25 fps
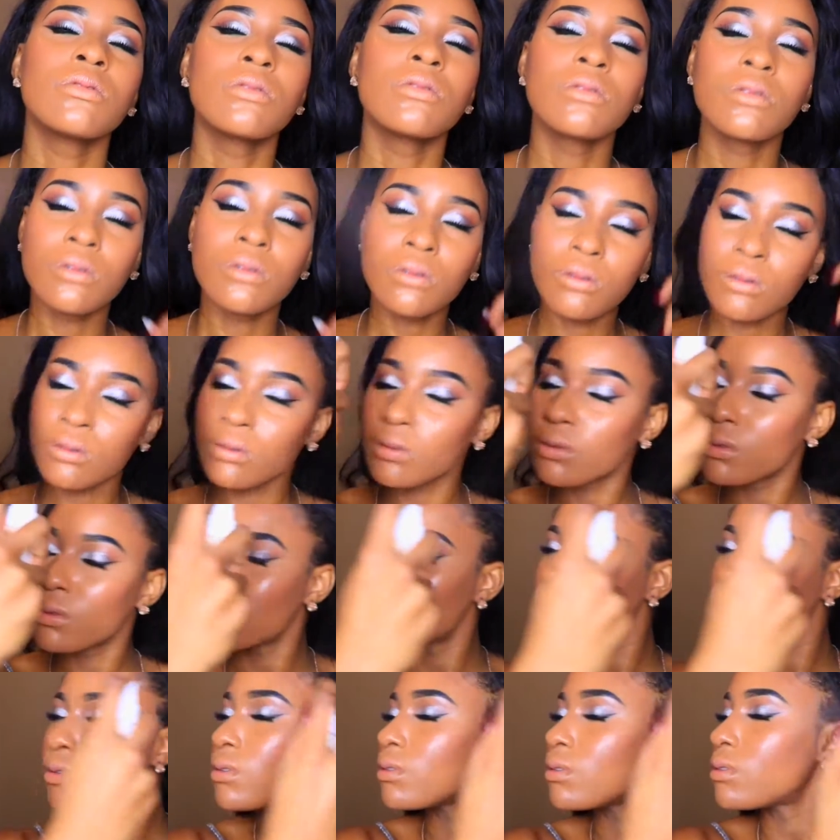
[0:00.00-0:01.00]

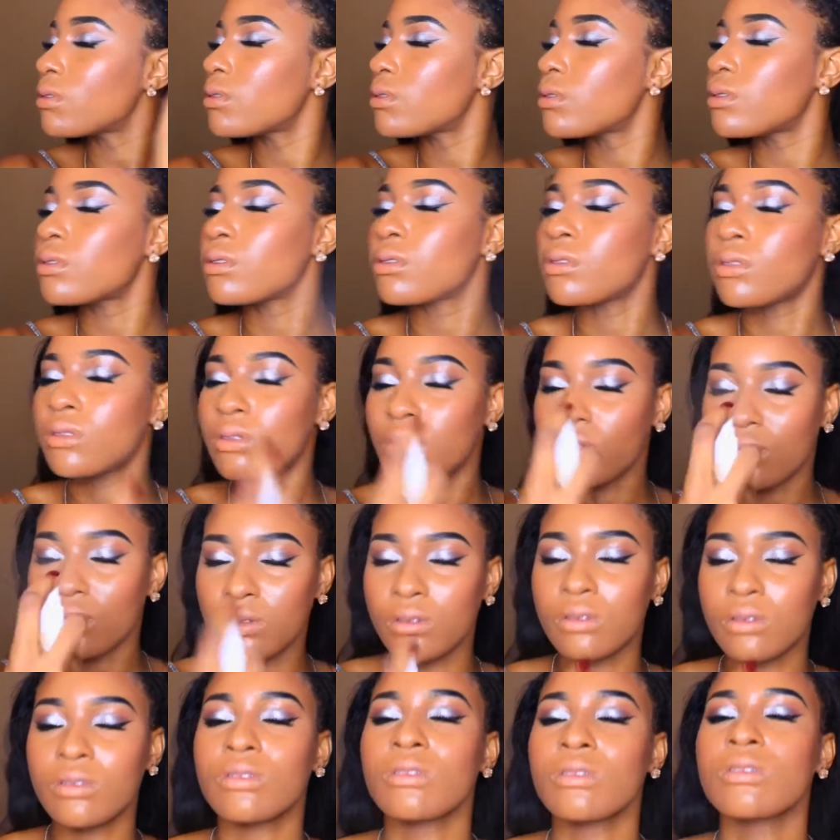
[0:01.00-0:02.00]

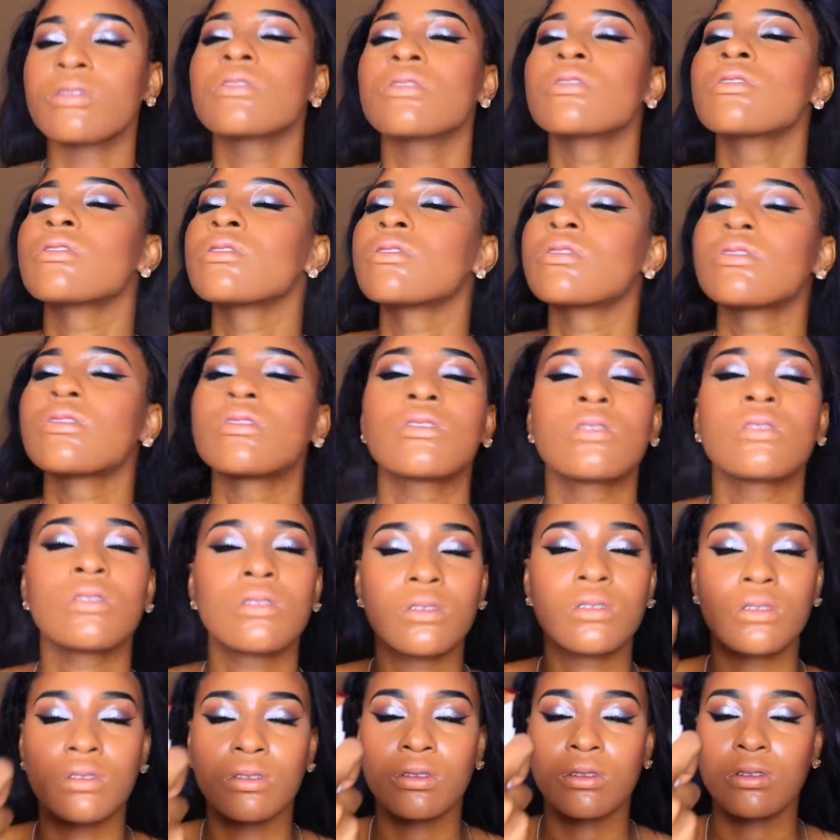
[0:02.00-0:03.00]

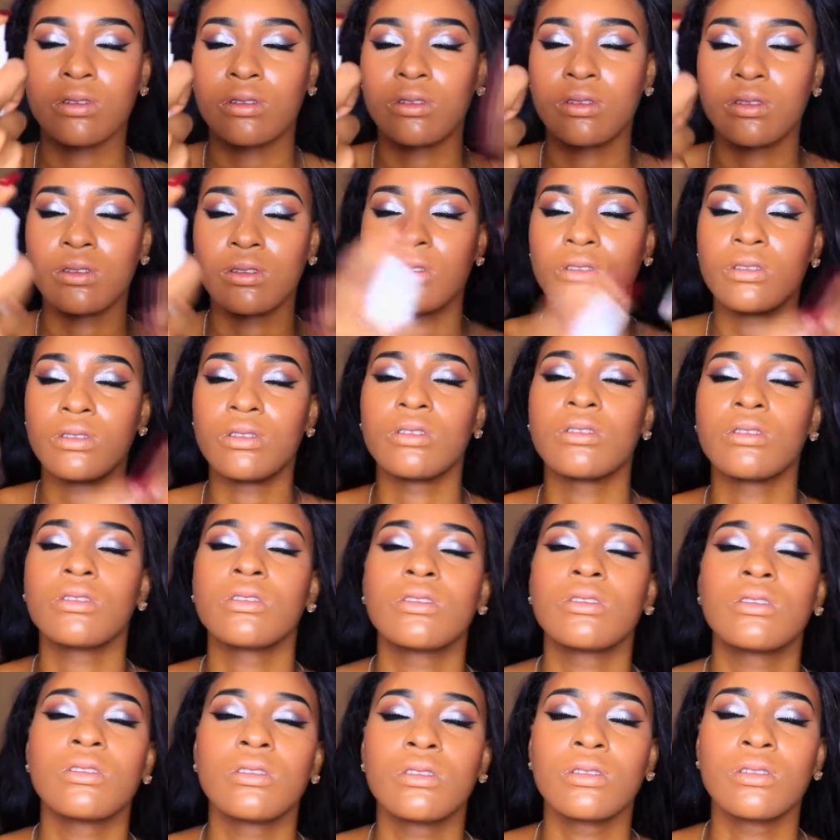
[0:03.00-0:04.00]

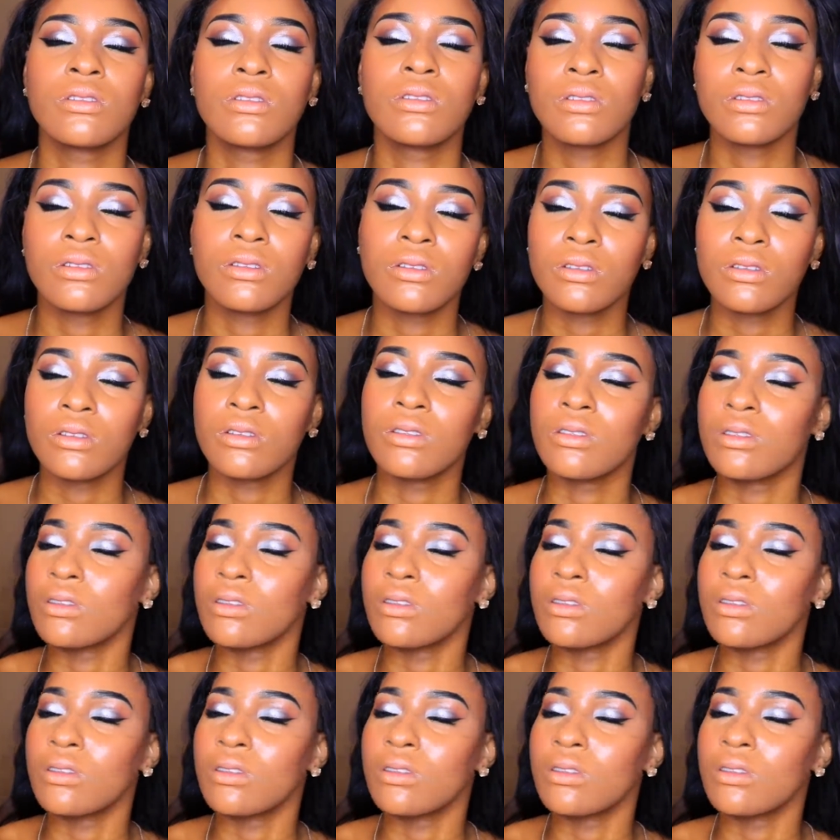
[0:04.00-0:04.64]
(no one is talking)